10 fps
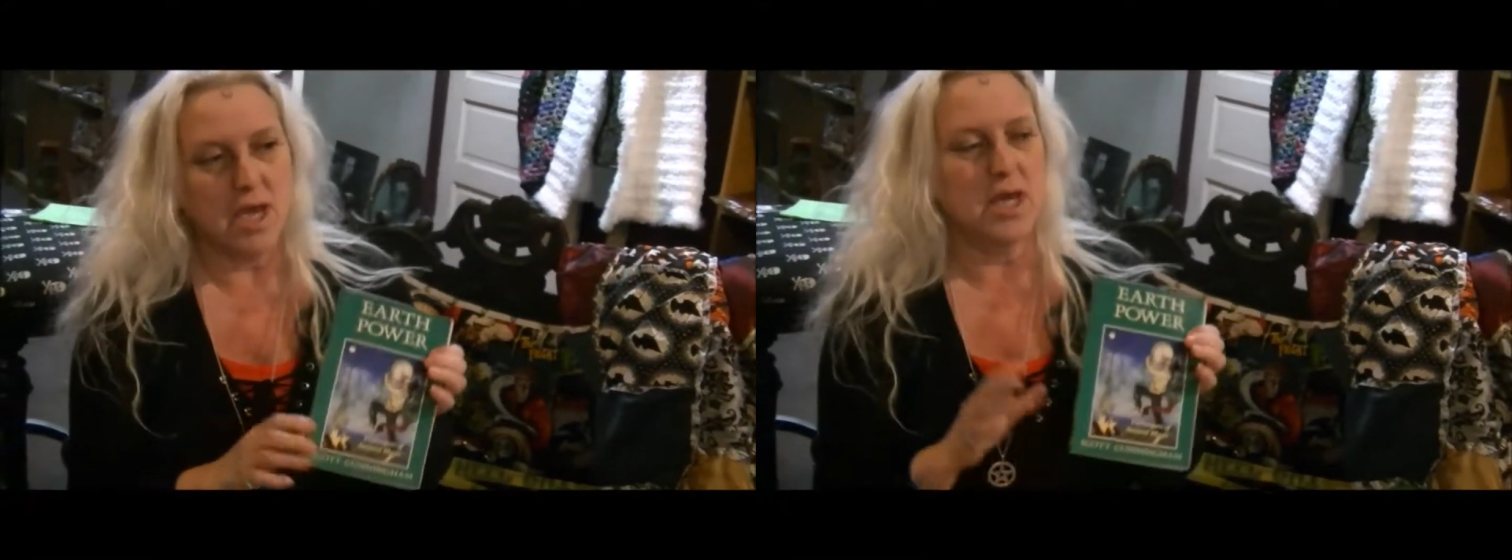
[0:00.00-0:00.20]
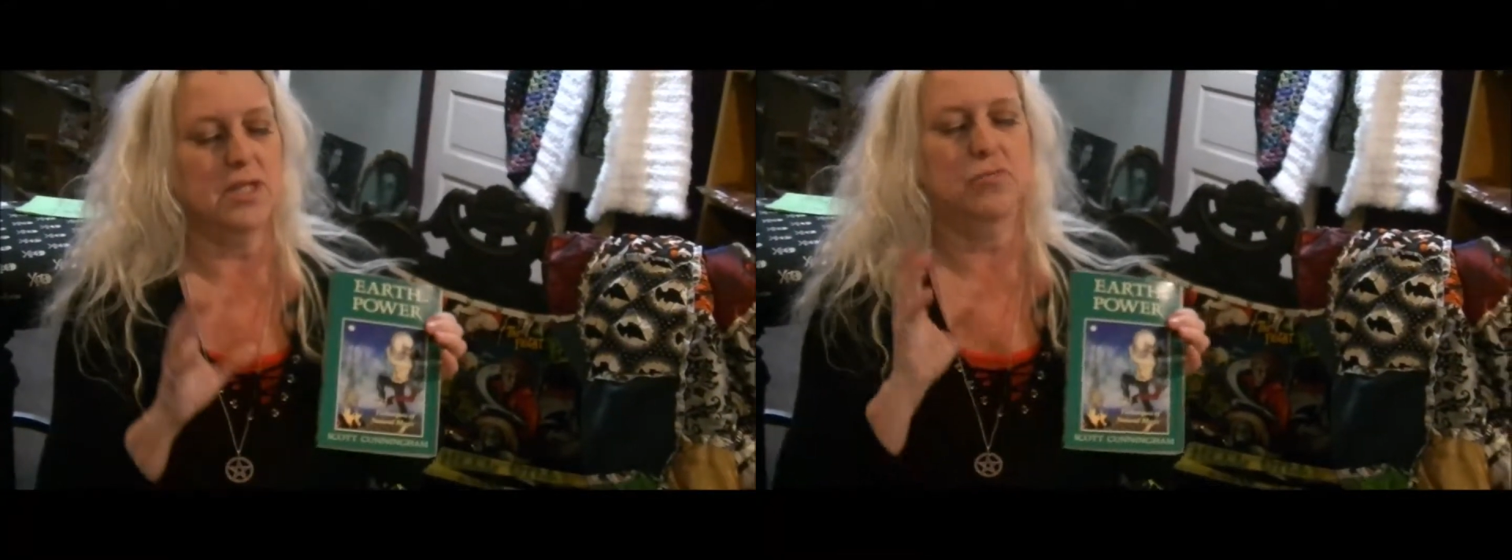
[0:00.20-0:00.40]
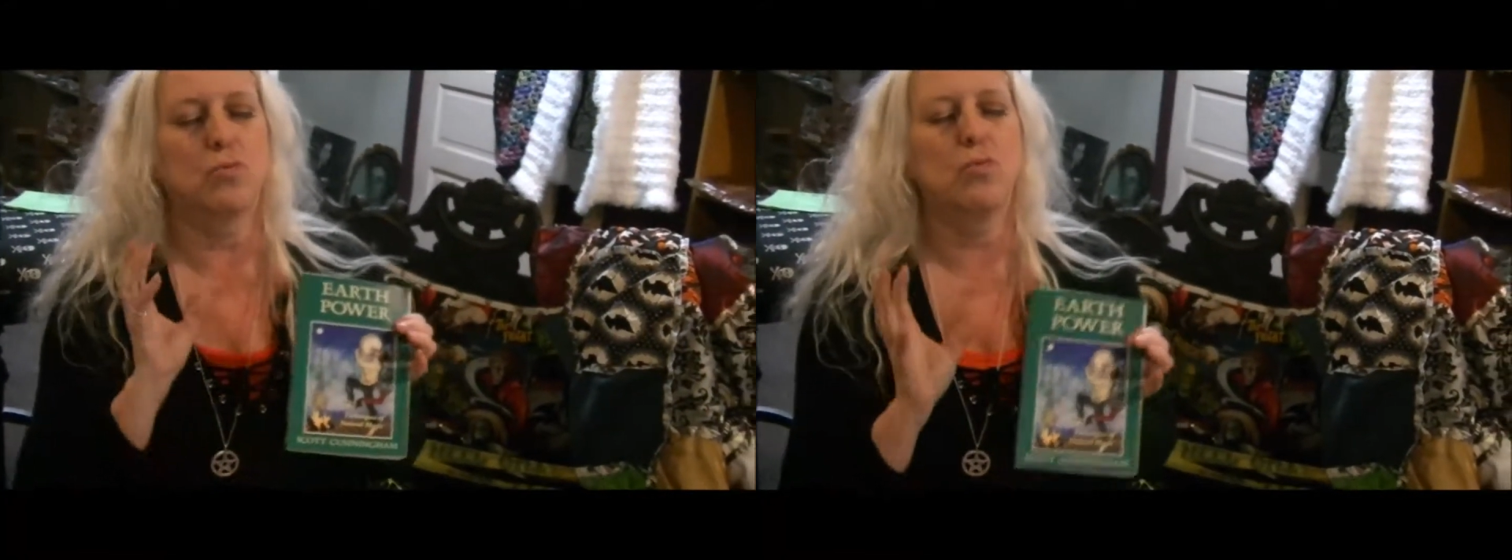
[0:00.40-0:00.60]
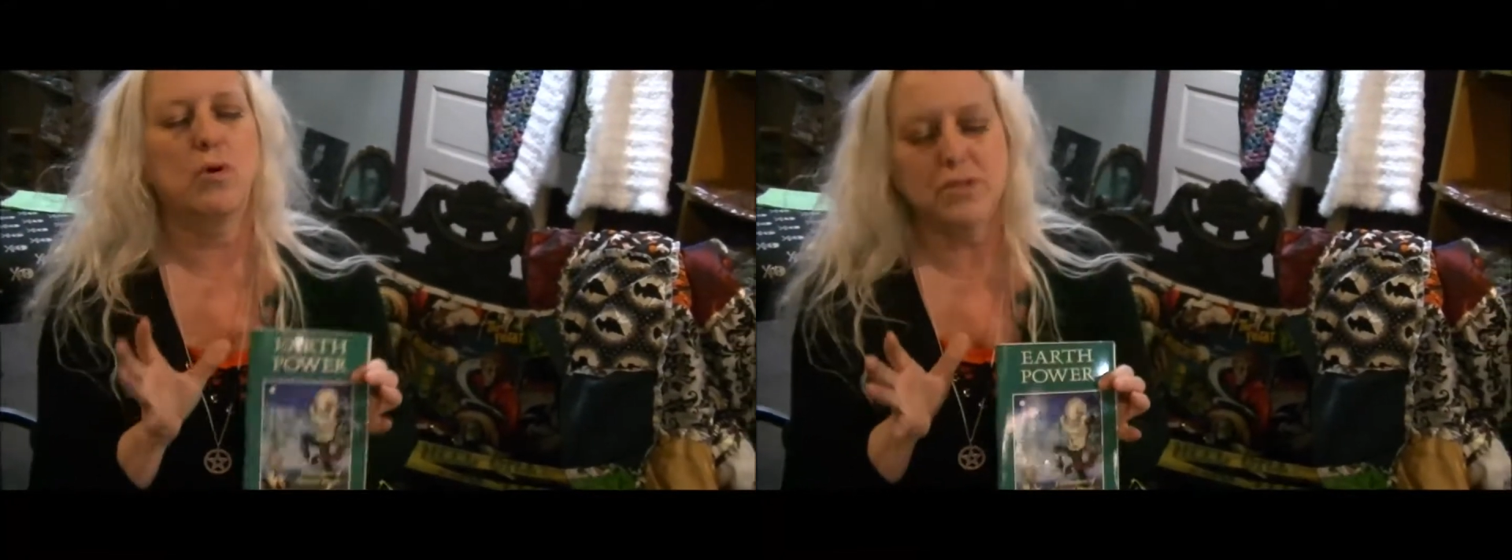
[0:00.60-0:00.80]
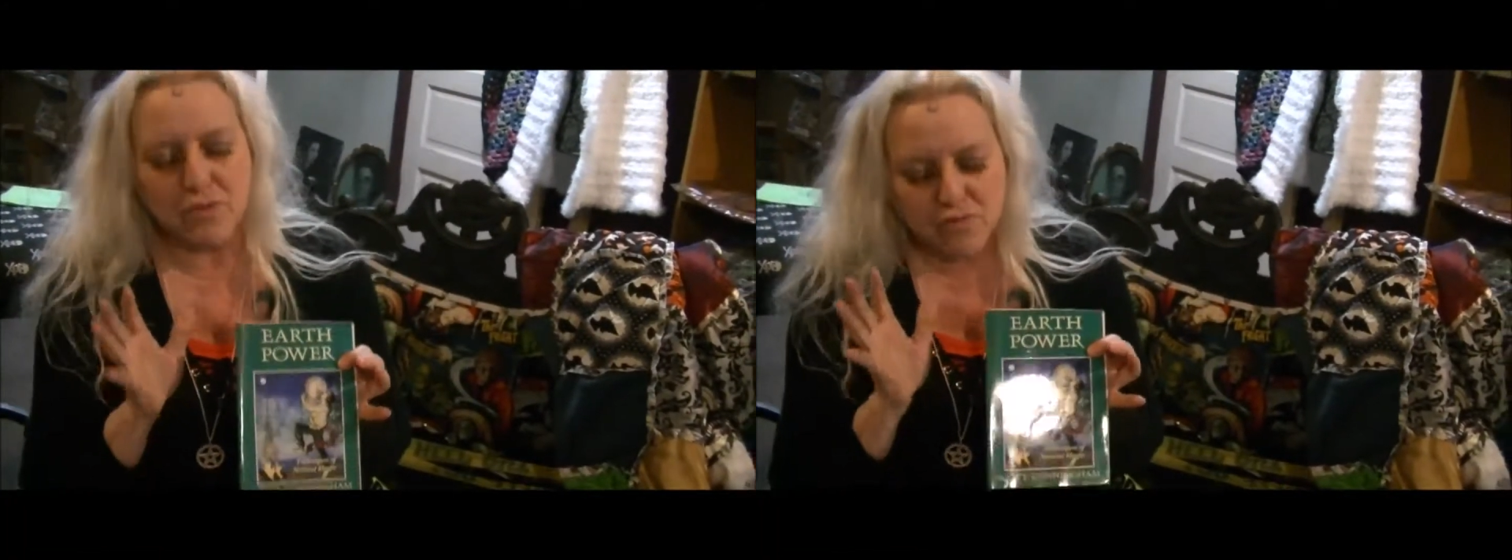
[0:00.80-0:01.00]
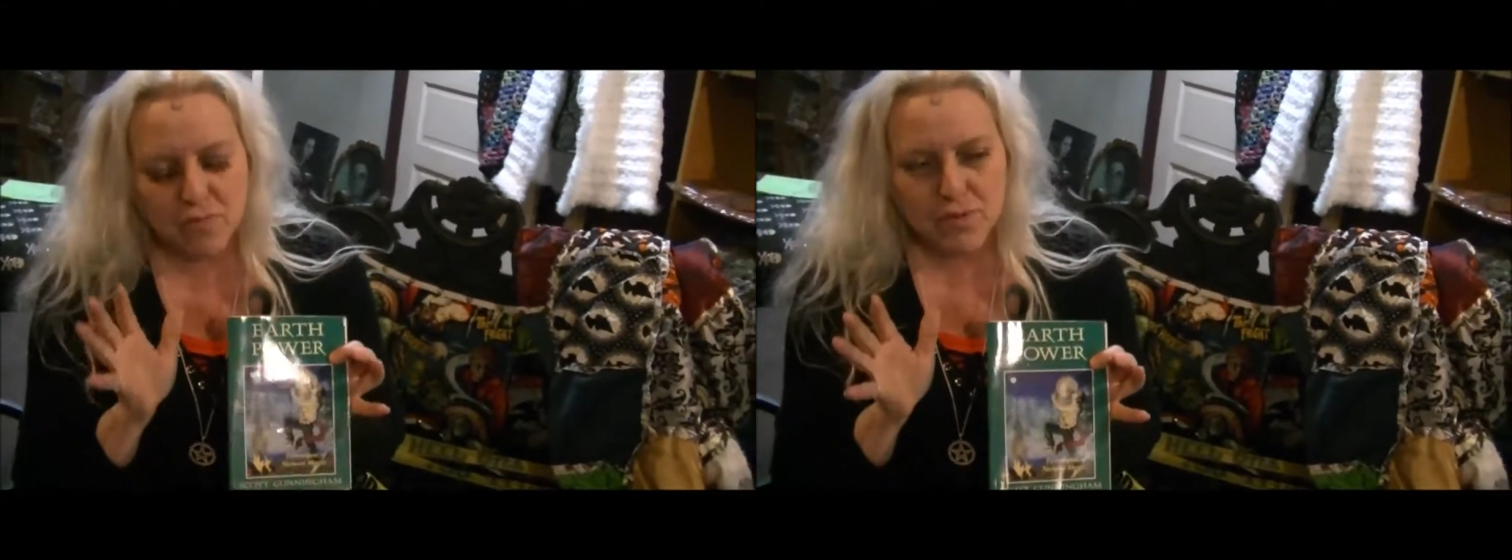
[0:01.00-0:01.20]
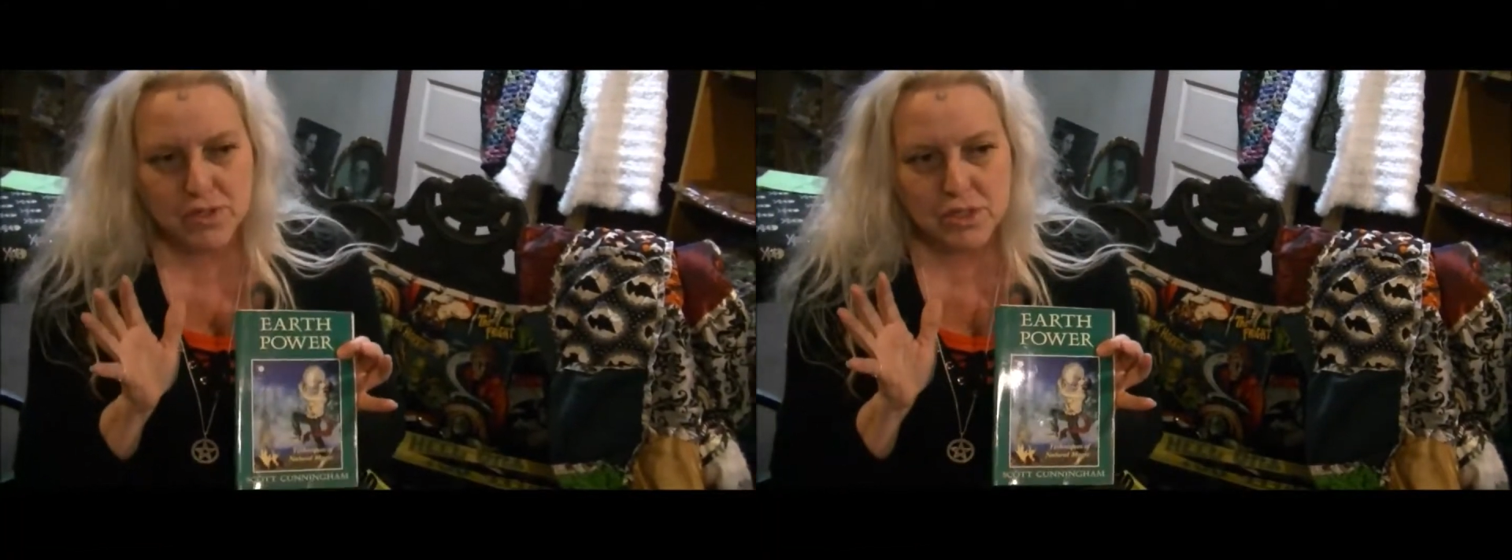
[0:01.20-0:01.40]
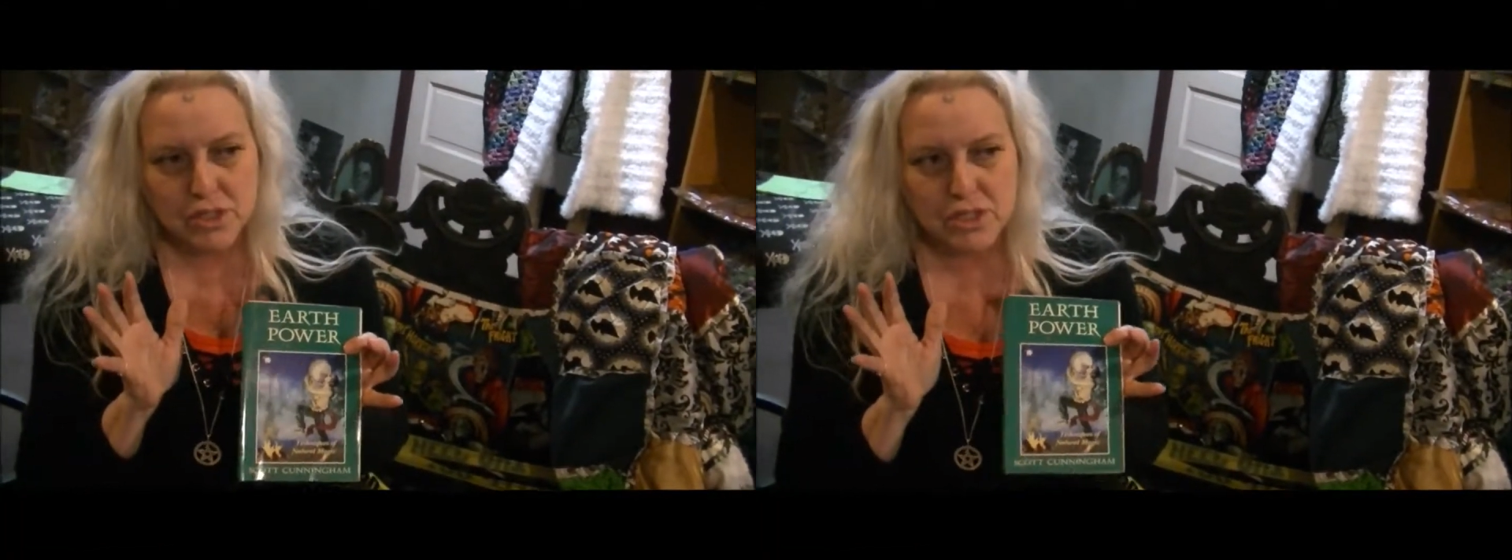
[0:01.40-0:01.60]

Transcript: It is wonderful book